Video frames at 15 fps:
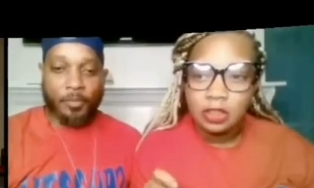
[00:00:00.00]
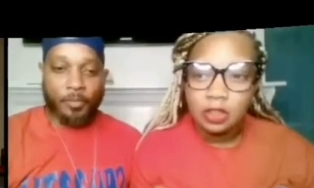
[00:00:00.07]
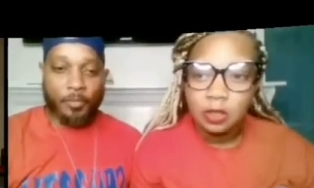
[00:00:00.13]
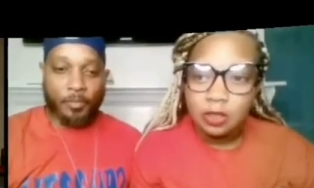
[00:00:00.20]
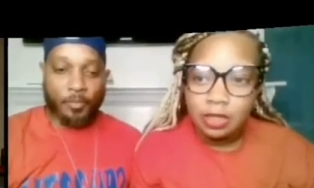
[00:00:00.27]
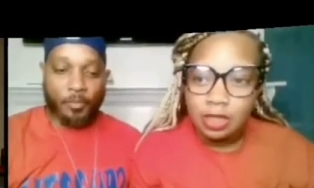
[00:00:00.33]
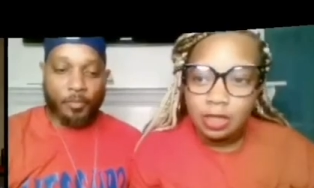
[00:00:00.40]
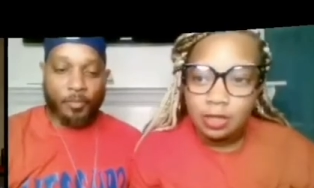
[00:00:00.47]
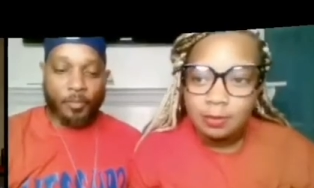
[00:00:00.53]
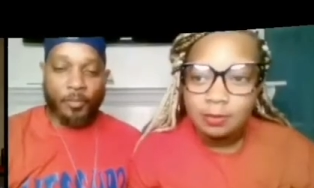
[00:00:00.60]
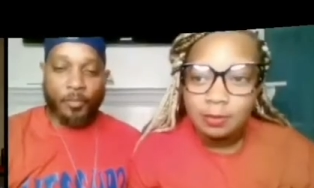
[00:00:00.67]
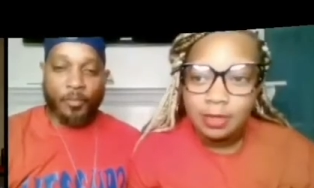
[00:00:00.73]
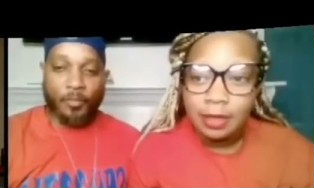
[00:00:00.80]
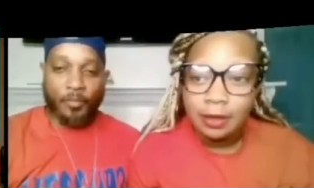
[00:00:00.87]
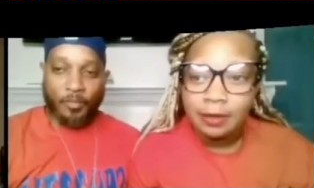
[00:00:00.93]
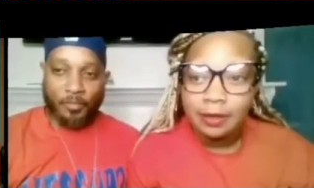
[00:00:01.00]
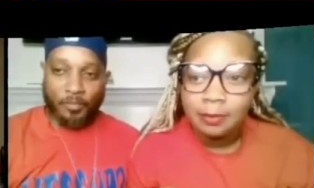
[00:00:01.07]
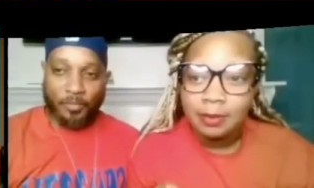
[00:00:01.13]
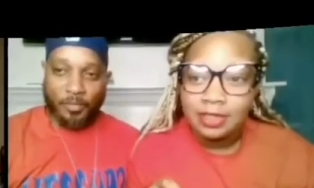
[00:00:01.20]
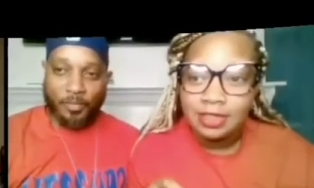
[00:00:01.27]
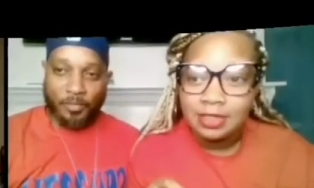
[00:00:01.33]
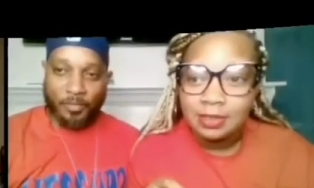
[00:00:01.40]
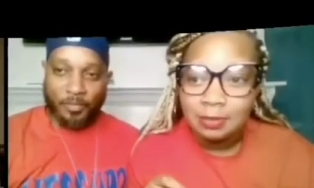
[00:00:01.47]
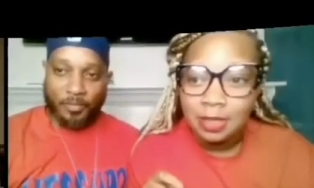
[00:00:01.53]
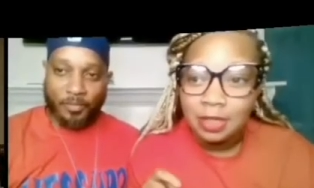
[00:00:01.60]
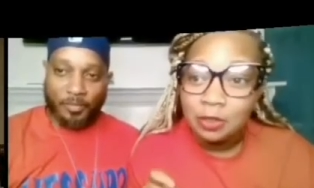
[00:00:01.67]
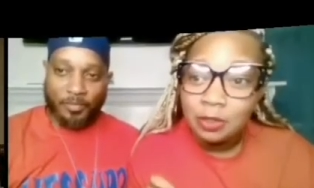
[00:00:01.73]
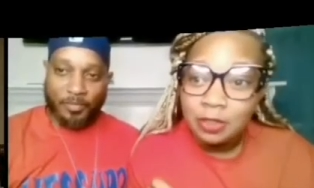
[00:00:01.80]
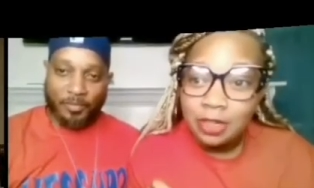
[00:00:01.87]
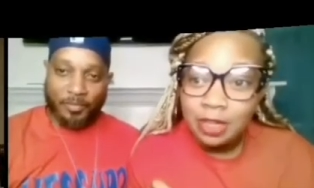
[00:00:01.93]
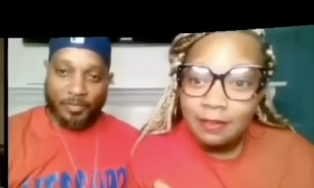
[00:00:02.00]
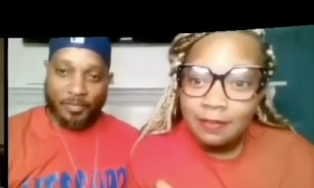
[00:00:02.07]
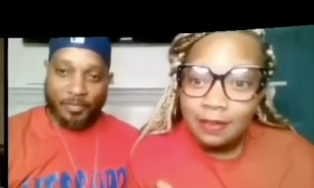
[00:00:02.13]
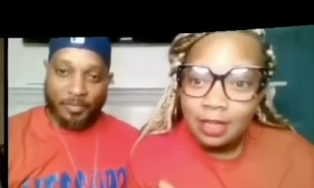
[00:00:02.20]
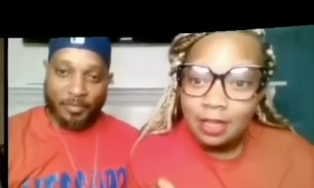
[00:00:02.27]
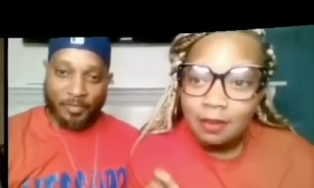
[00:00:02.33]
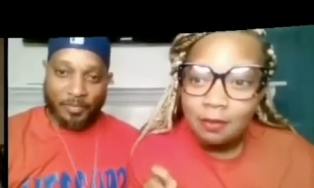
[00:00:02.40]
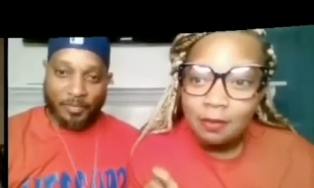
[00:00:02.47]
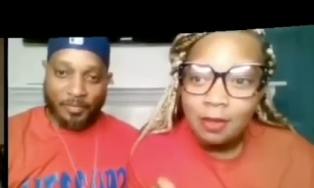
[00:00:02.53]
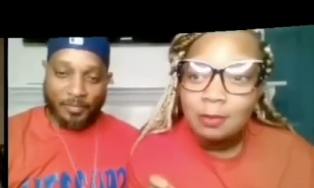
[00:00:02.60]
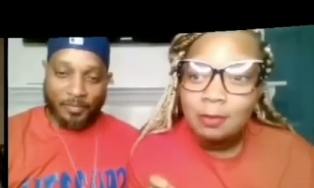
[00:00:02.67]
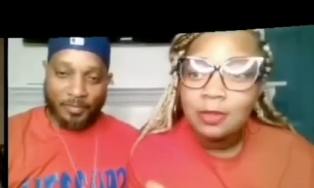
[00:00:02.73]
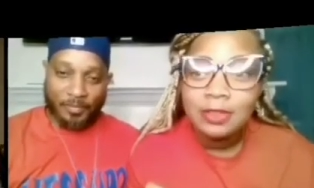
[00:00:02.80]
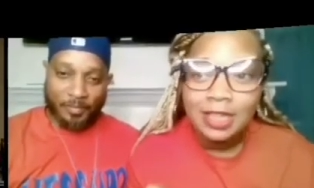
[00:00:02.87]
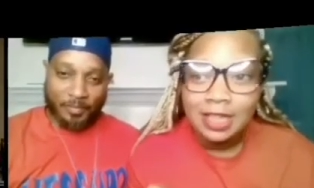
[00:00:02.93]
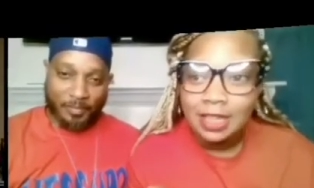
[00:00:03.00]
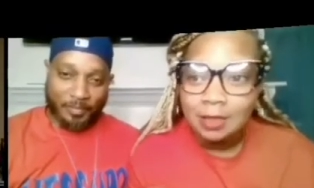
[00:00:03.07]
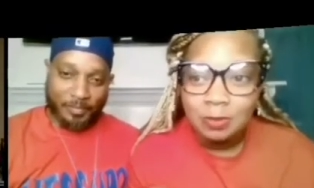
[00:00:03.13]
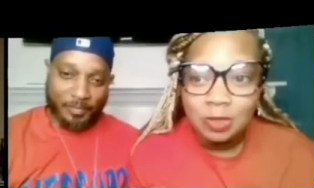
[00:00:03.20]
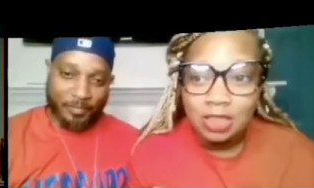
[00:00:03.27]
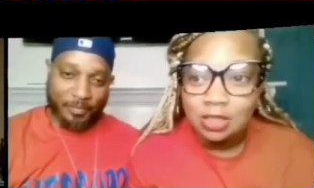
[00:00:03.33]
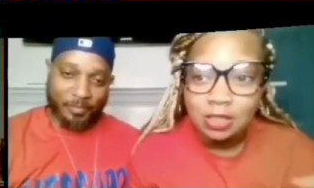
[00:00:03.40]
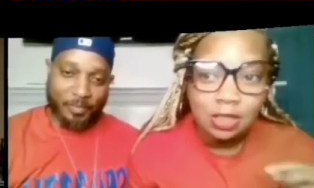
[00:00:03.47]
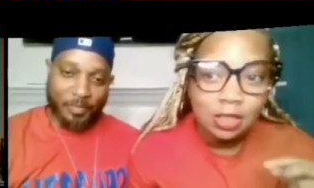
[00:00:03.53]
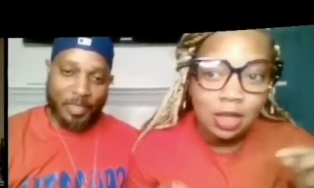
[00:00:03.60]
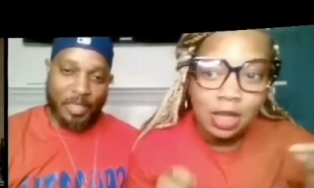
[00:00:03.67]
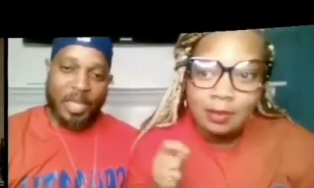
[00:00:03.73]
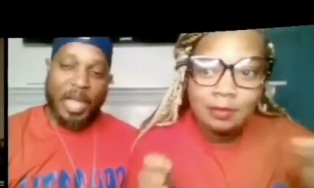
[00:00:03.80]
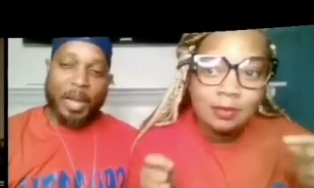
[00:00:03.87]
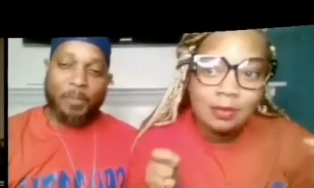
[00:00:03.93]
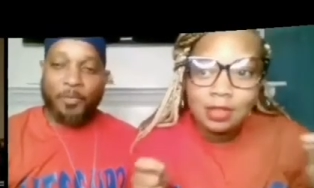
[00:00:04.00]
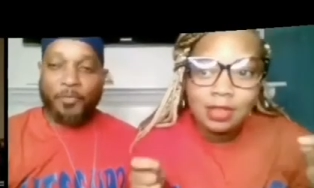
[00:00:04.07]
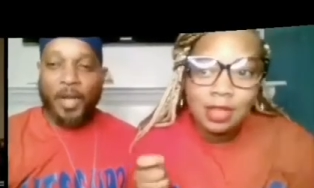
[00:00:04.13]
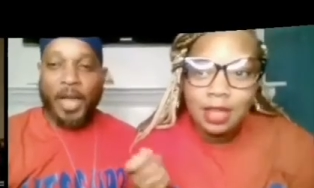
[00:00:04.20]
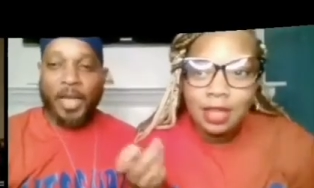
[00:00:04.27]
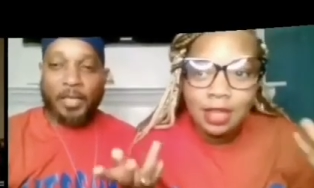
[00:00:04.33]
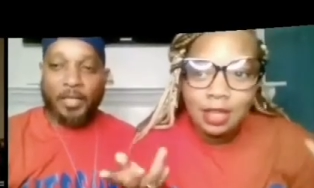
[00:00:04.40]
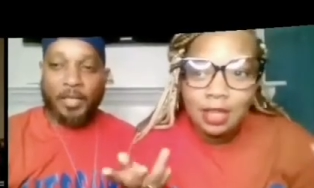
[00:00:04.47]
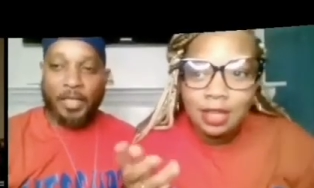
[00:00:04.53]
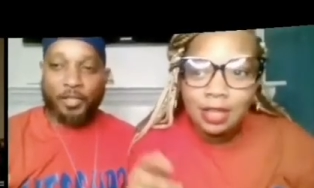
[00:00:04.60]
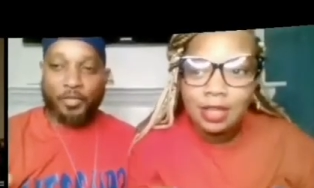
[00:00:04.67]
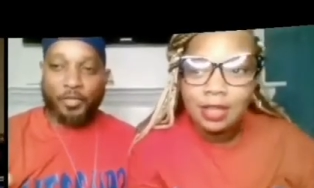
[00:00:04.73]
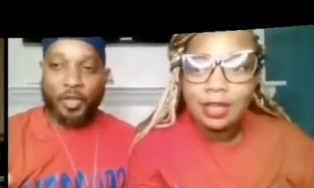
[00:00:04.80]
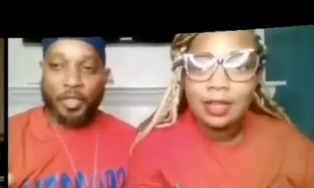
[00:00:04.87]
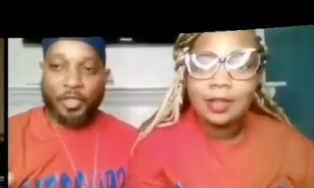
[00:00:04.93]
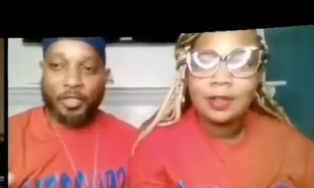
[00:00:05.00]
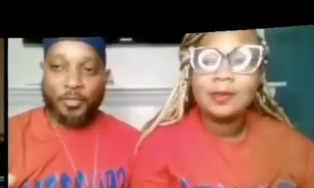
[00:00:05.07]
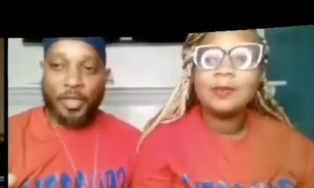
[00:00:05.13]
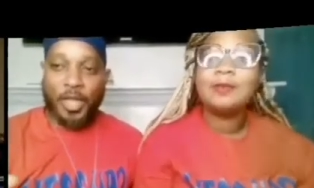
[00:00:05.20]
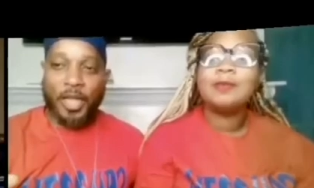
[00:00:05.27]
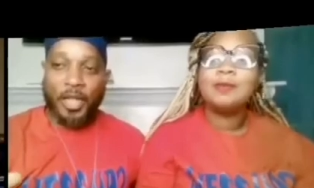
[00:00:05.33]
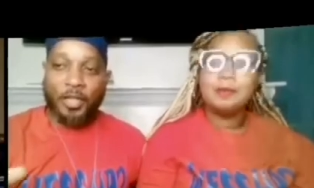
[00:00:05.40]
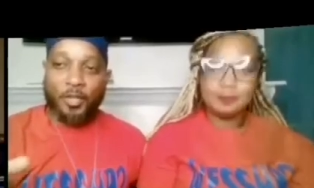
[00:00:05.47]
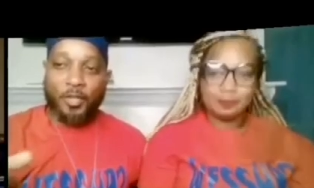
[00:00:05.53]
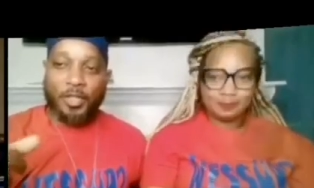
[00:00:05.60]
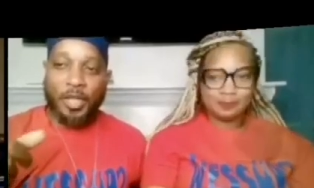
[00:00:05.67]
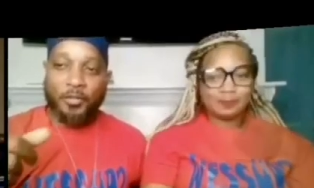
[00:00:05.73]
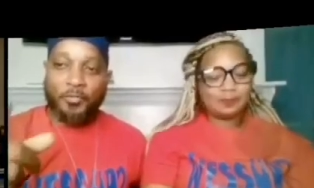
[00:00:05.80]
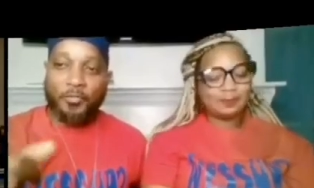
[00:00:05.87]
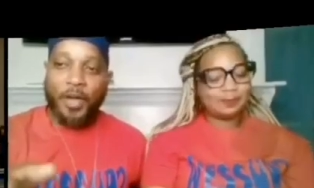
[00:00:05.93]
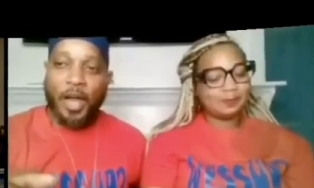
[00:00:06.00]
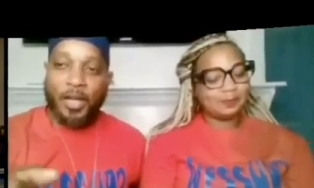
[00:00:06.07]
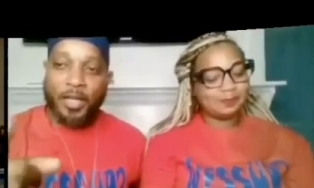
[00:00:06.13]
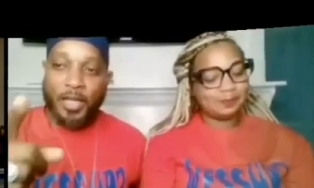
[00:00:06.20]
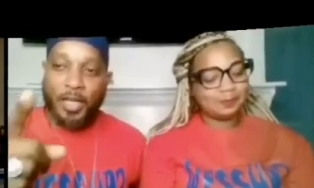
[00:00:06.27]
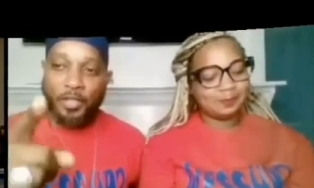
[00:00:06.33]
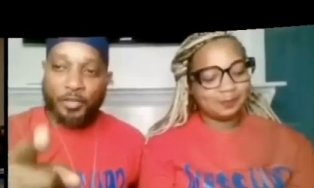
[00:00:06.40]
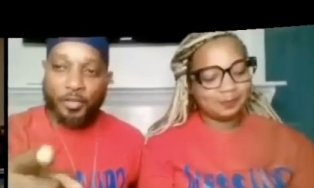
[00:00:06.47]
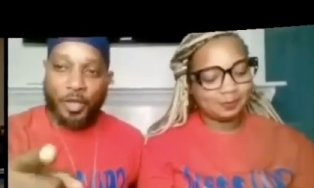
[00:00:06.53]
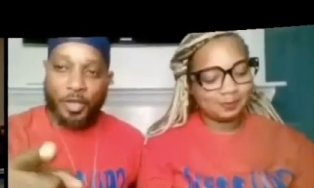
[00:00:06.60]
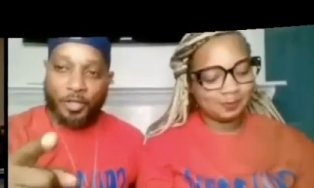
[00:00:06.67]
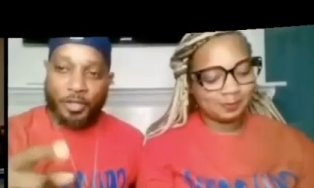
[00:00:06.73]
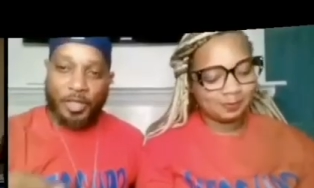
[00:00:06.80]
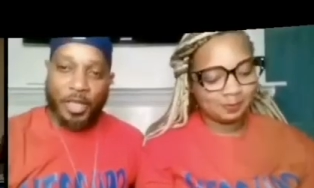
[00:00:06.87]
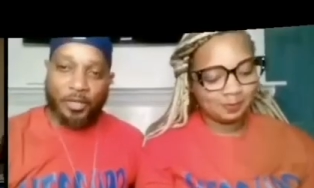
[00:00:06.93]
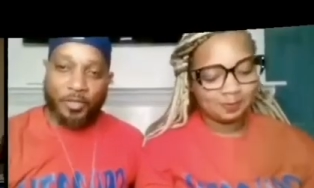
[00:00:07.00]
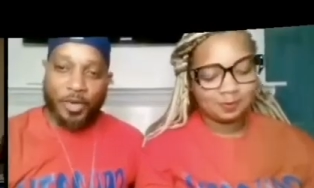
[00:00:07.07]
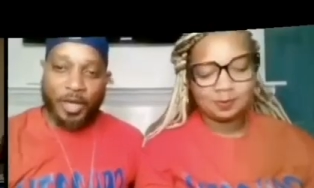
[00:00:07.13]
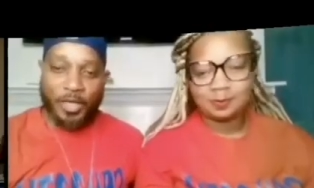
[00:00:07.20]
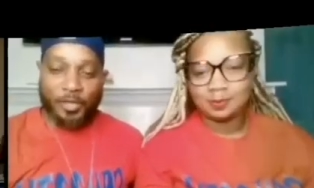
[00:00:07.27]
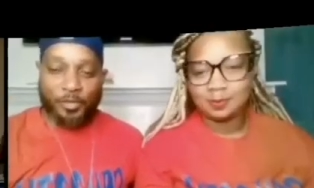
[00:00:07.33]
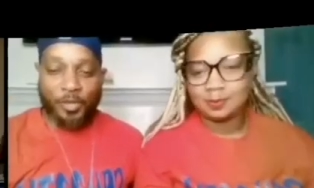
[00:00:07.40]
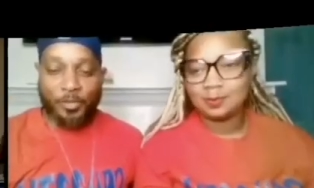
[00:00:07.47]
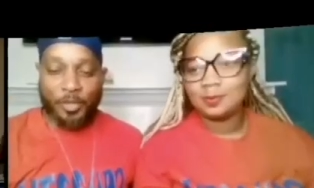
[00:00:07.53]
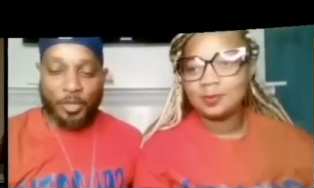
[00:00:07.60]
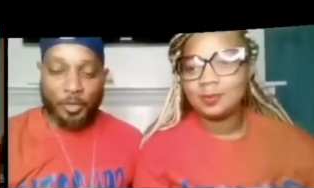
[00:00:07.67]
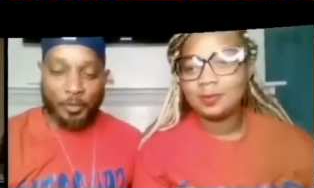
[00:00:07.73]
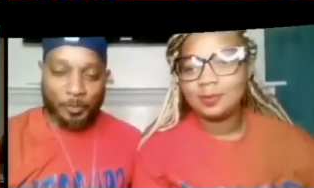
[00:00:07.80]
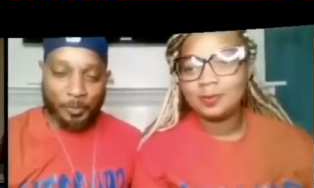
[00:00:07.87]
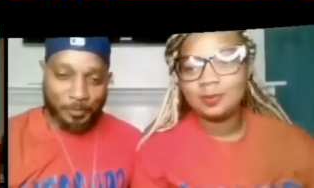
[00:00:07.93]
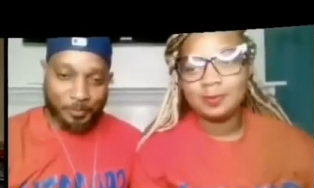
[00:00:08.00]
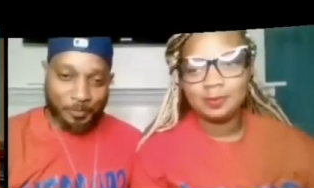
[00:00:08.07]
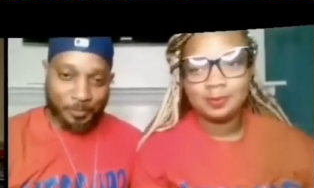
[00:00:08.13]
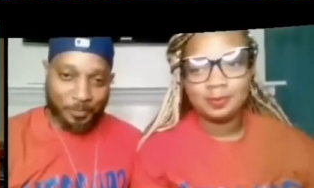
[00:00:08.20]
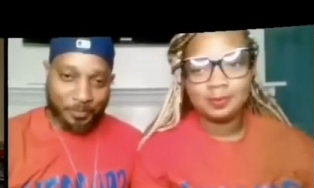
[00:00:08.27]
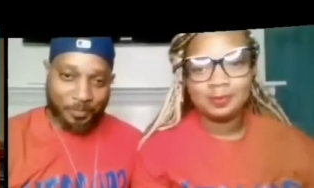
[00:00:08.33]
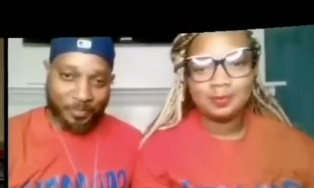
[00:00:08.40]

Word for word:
Speaker 1: doorknobs right here. My doorknob fall one more time,
Speaker 2: Jason. I'm gonna find the instructions for that. You said follow the instructions. That's right. That's what I'm gonna do. Mm-hmm.